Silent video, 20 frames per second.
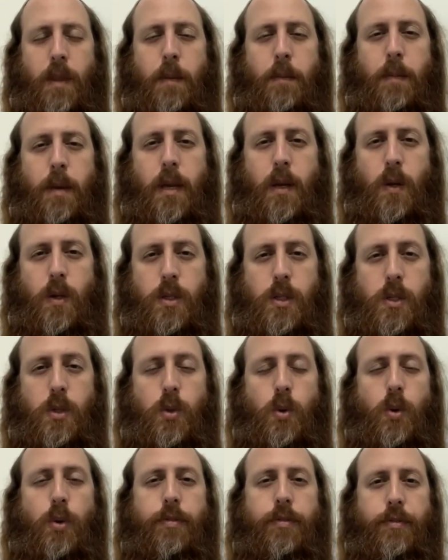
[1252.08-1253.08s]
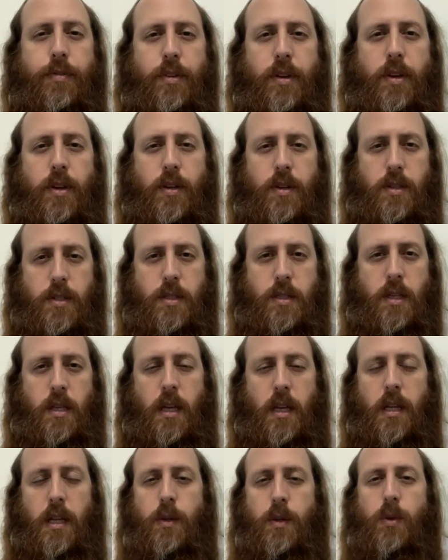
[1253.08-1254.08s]
because your fears
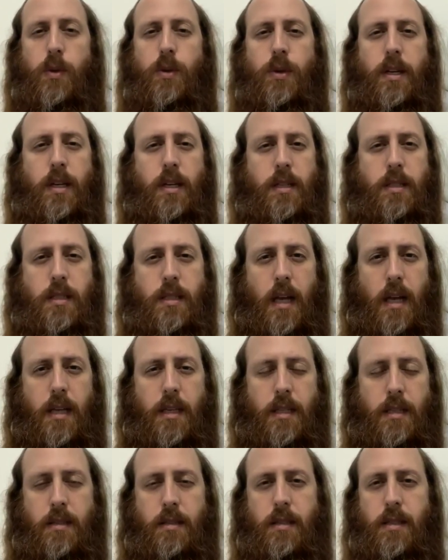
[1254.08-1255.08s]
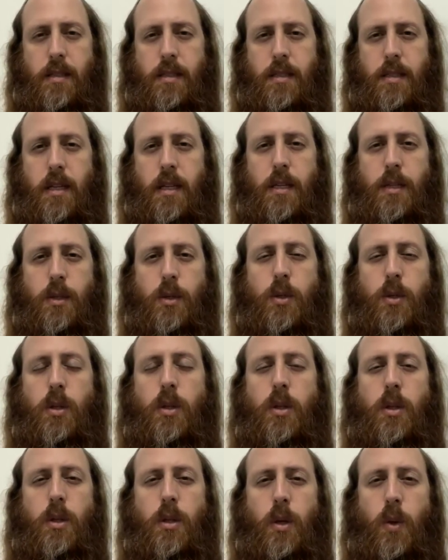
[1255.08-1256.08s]
and your anxieties and your
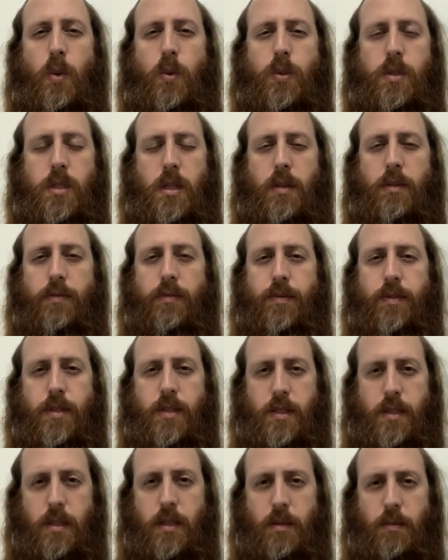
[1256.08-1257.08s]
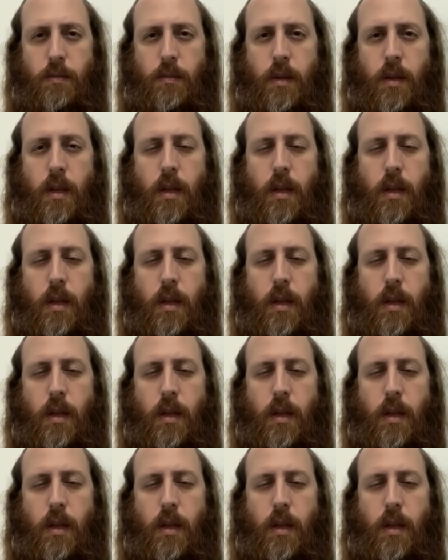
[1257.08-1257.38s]
low self esteem,